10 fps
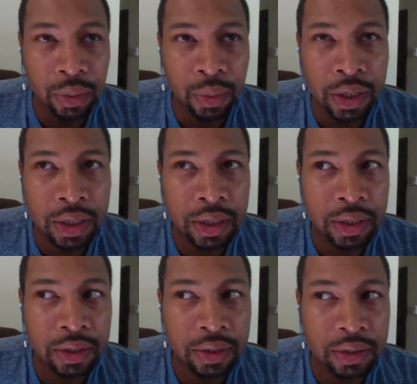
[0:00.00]

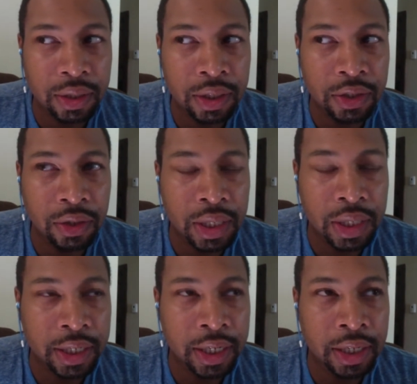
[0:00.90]
was it's going to
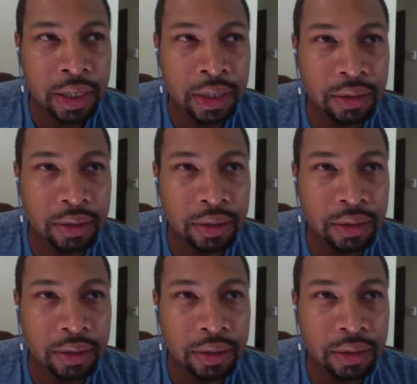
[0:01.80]
take